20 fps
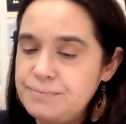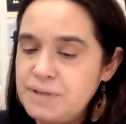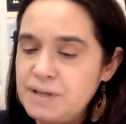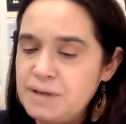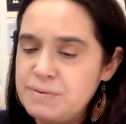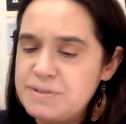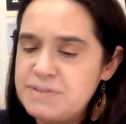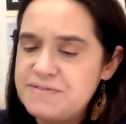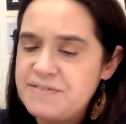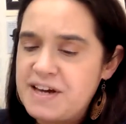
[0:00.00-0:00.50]

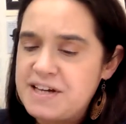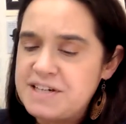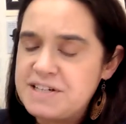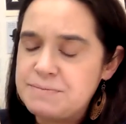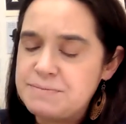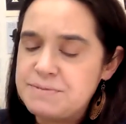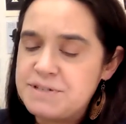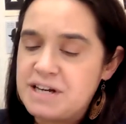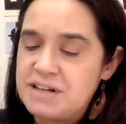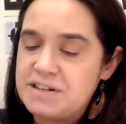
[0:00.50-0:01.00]
It was
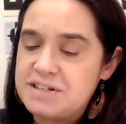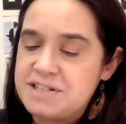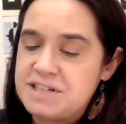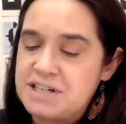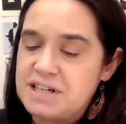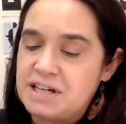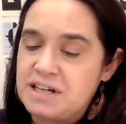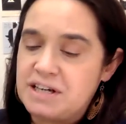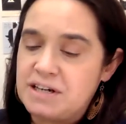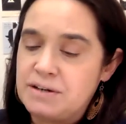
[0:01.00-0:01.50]
phantom
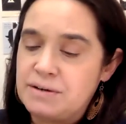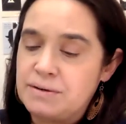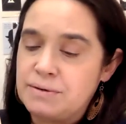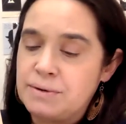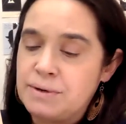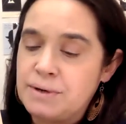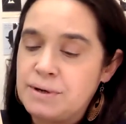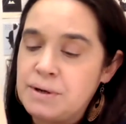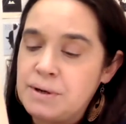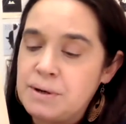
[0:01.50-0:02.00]
jealousy, he
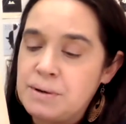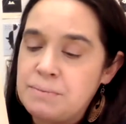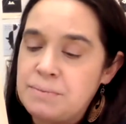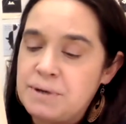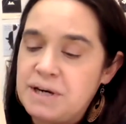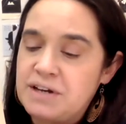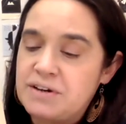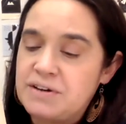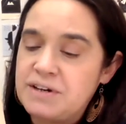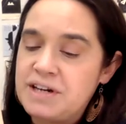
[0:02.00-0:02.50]
knew,
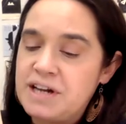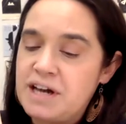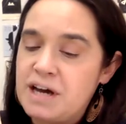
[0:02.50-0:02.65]
but he couldn't